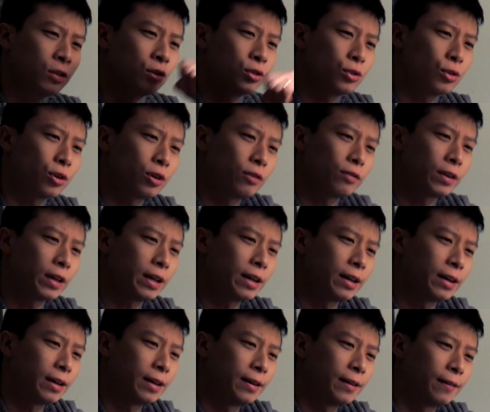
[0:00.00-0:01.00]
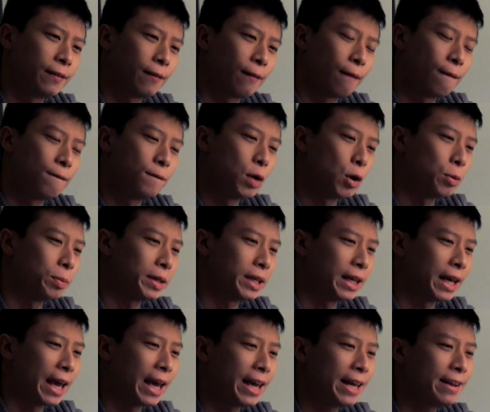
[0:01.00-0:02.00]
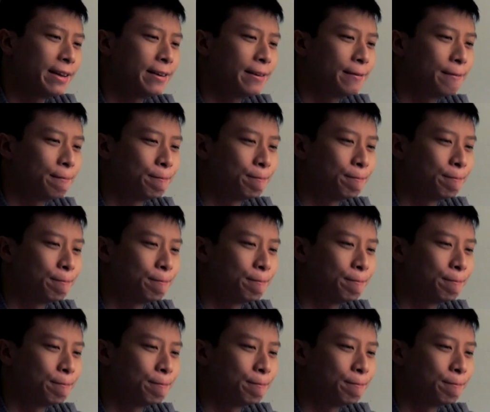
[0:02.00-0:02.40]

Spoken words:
sort of foamy head,